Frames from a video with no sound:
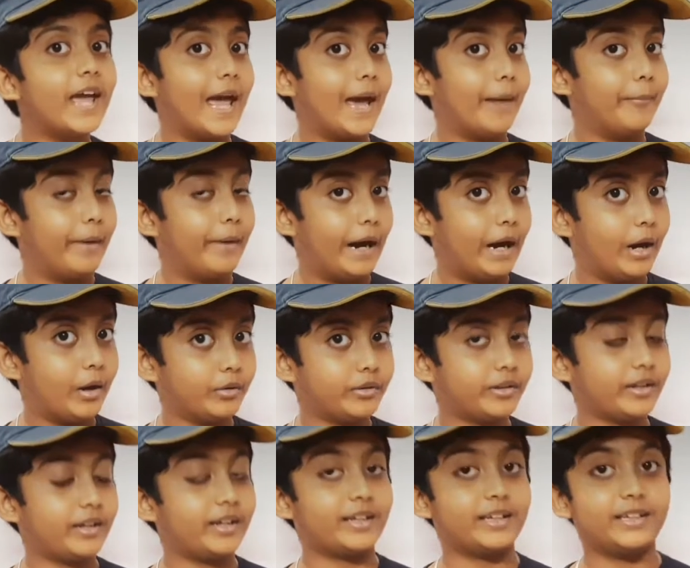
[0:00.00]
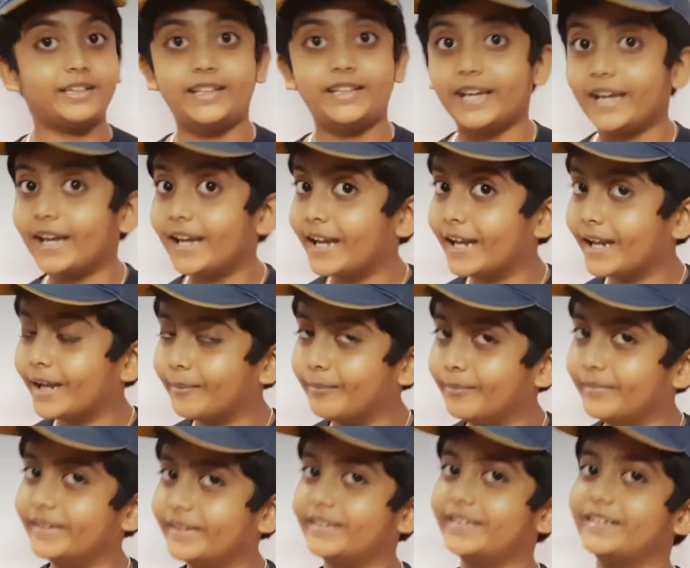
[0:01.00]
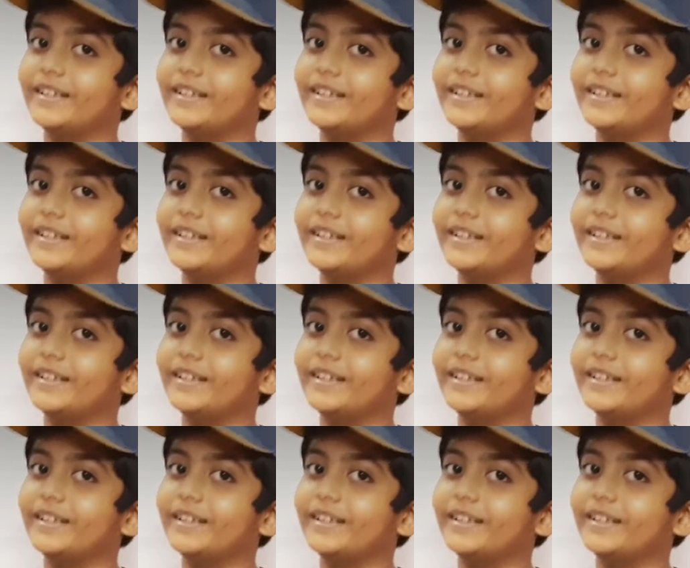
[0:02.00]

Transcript: about games.